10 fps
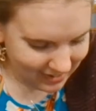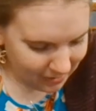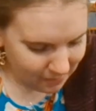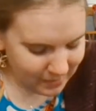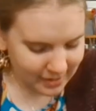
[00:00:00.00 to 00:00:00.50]

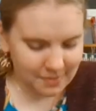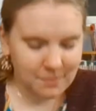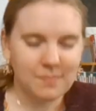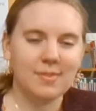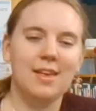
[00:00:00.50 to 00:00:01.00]
Fun?
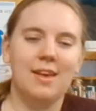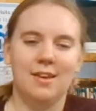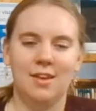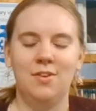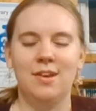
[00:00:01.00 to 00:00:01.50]

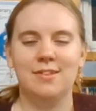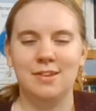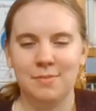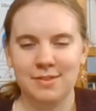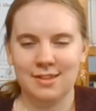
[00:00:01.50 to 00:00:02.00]
Can you guys
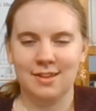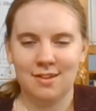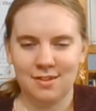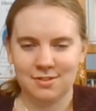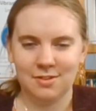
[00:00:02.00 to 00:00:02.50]
help me sing
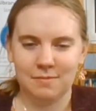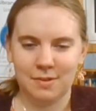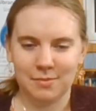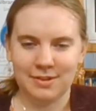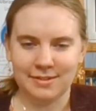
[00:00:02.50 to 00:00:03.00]
along? Do you
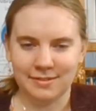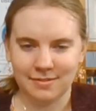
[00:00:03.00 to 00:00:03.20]
remember it?